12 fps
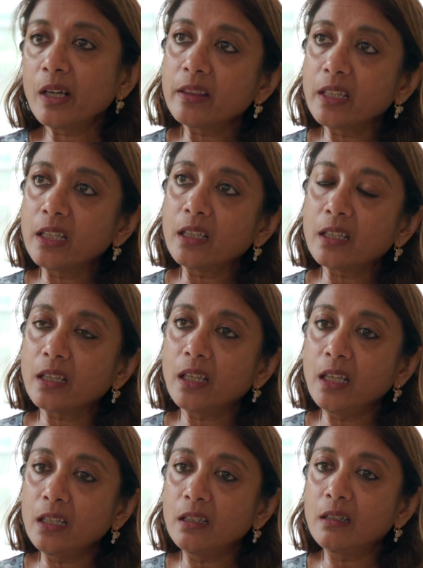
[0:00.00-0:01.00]
think
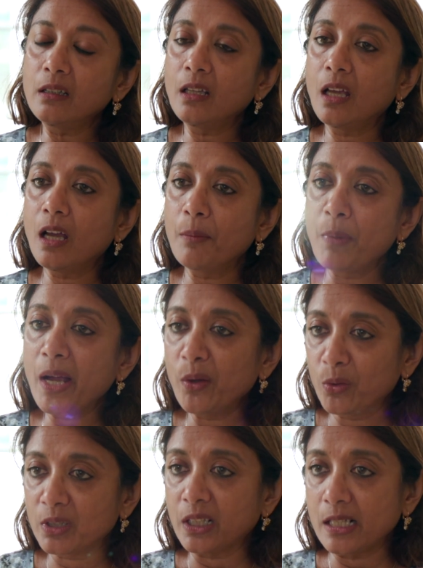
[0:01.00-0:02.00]
in my
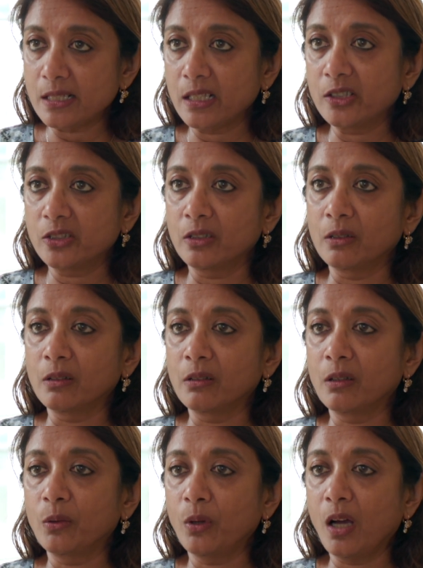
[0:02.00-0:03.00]

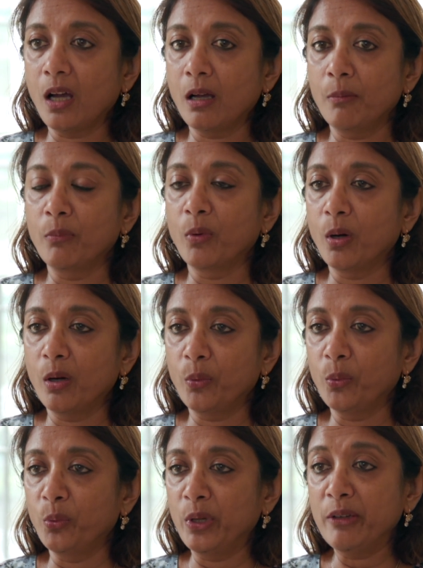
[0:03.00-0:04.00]
organisation,
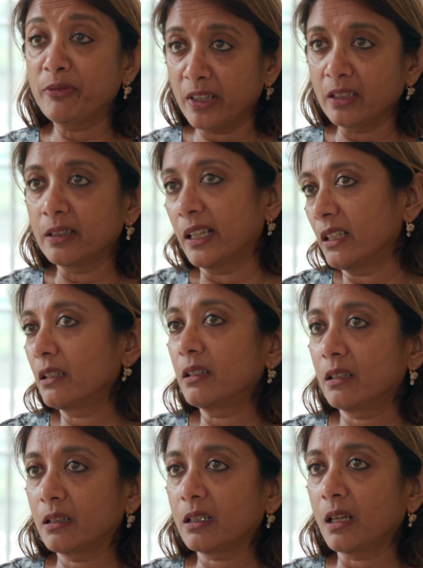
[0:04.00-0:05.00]
we feel
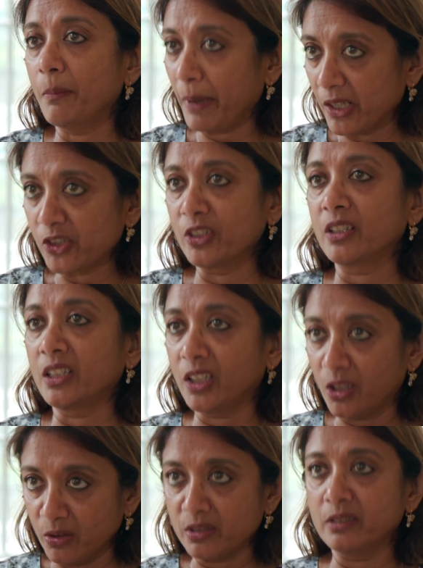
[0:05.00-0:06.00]
that compassionate and
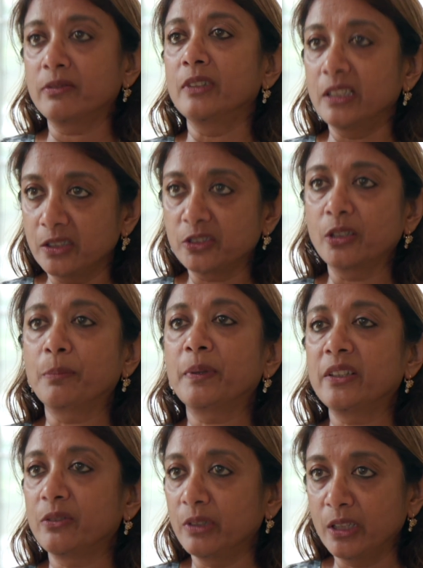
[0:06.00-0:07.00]
inclusive leadership
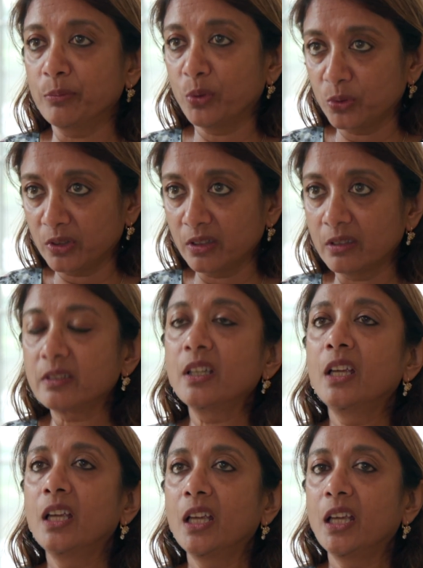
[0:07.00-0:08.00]
is really important.
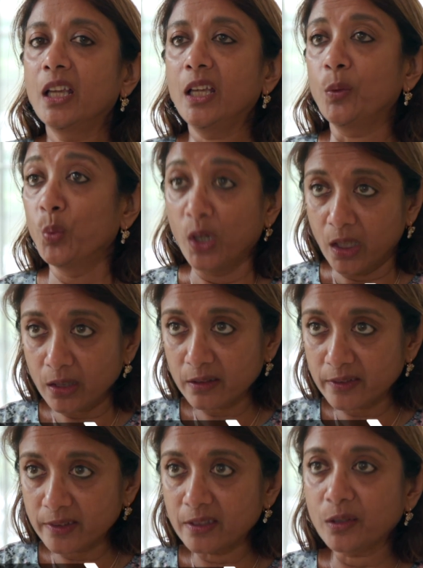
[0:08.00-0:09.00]
It
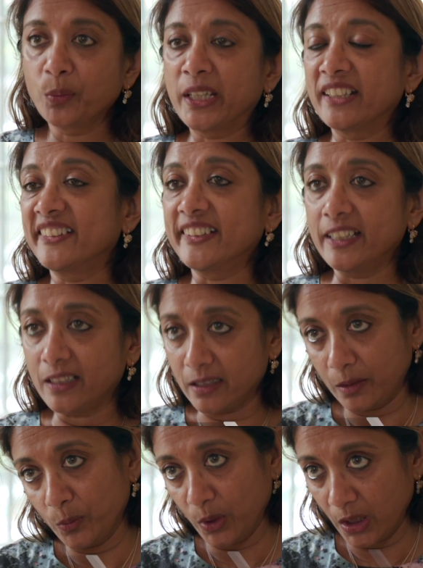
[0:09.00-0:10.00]
works. We can see
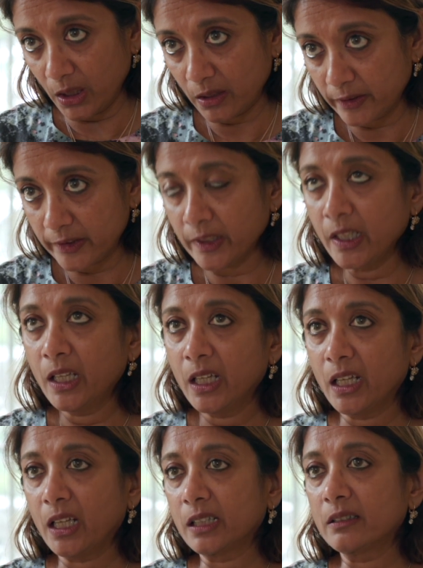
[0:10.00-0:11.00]
that it works.
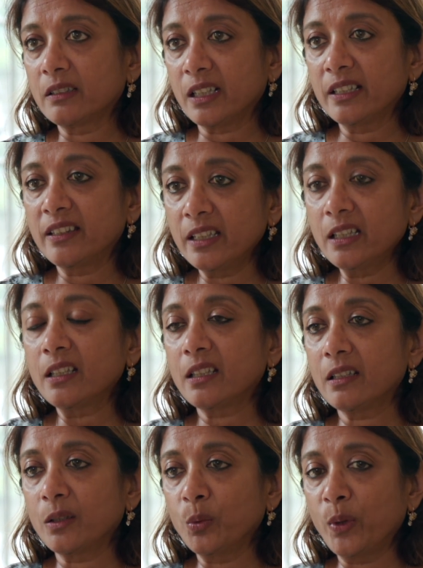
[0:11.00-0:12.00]
And I
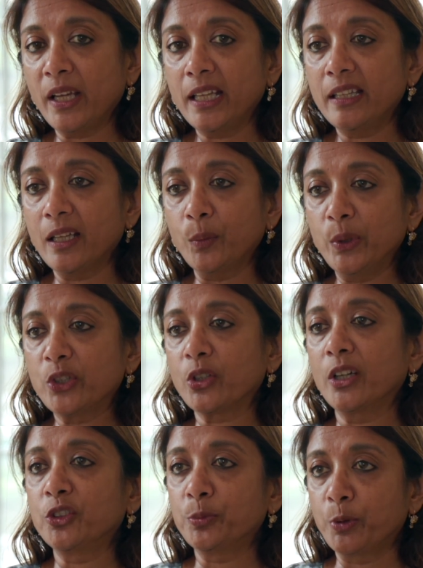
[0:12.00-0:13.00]
think the way that we
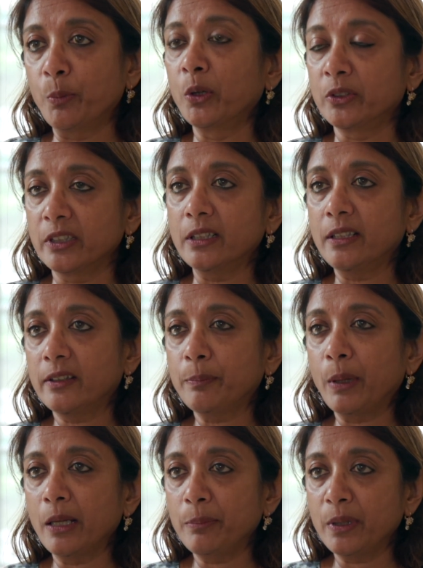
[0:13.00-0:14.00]
try to promote it is
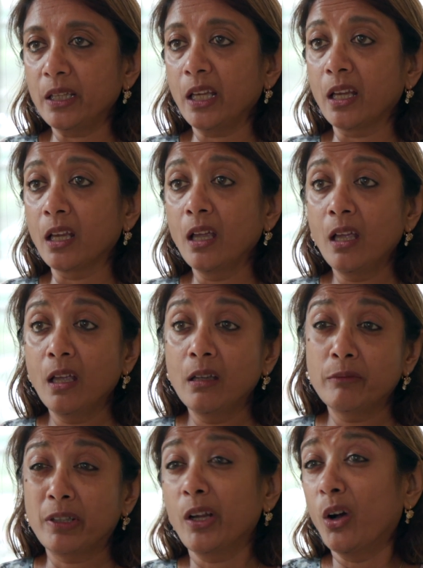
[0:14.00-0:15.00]
by being
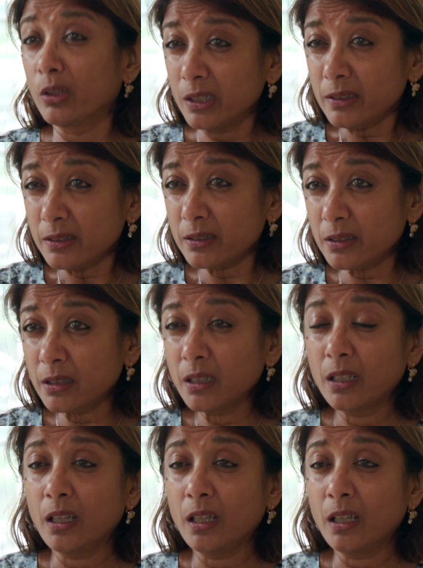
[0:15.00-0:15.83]
very honest,